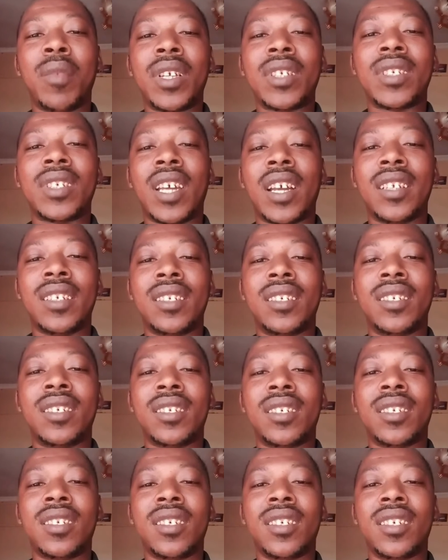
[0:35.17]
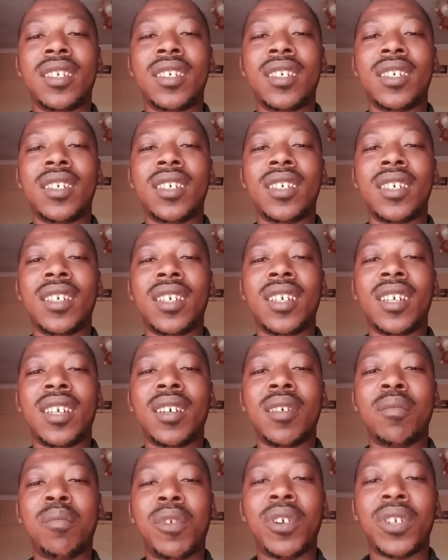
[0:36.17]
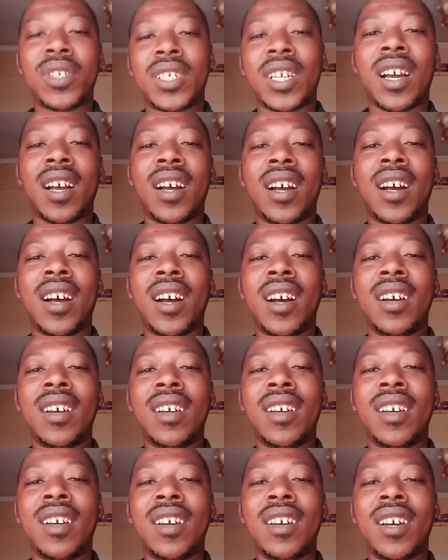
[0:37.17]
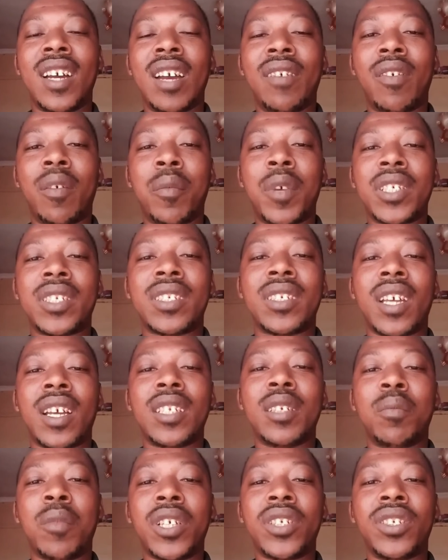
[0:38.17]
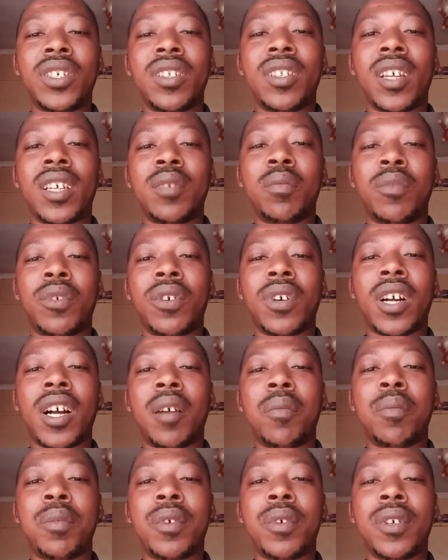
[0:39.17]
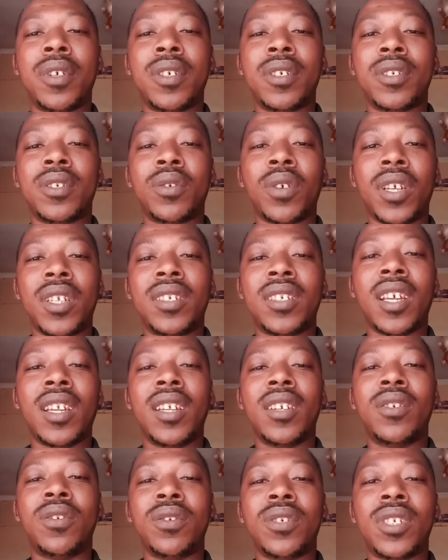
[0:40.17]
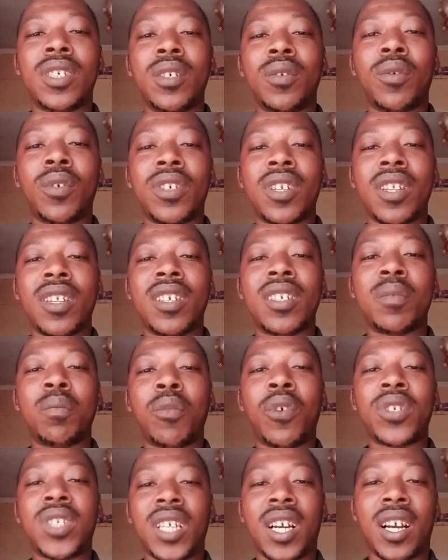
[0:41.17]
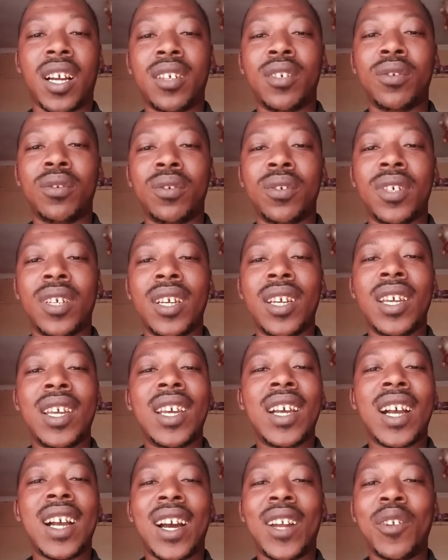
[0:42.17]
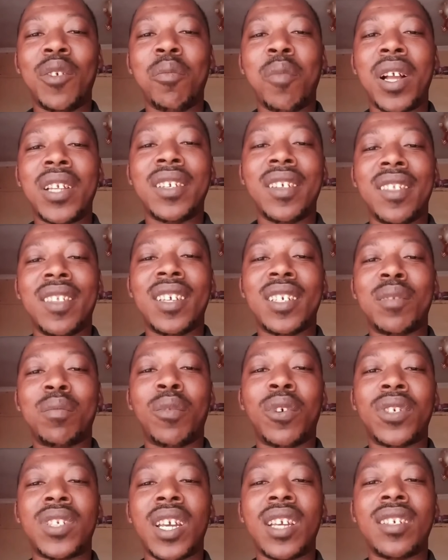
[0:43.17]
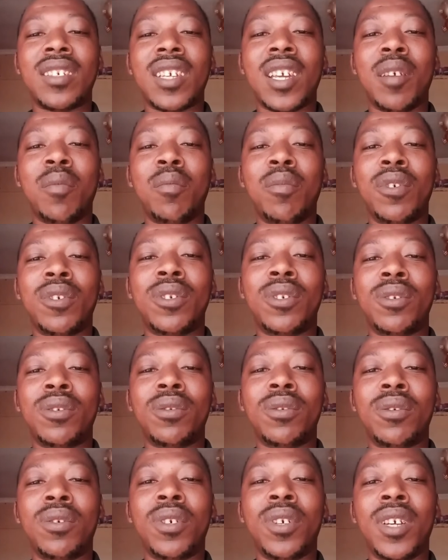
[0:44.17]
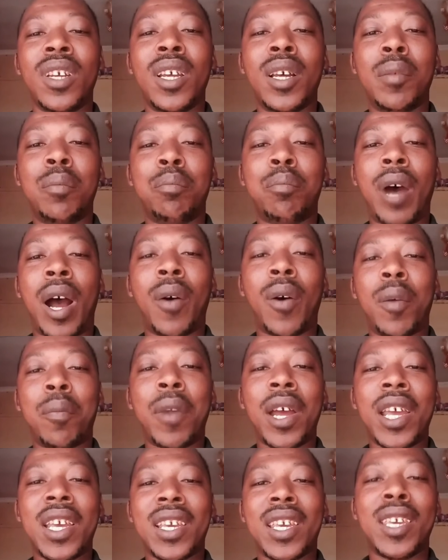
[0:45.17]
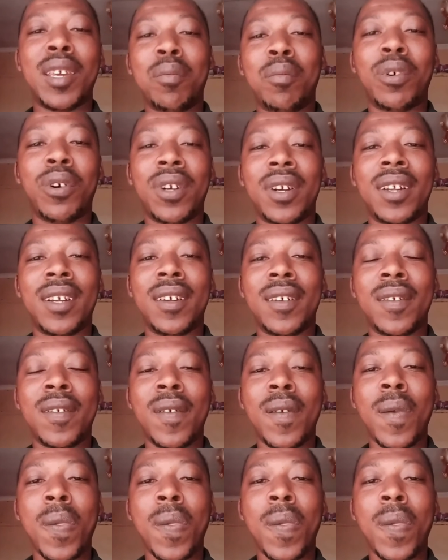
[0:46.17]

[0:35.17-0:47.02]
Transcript: massage motor I have a massage machine that broke up, so I decided to see what this motor can do. Can you imagine this motor is able to power my keyboard?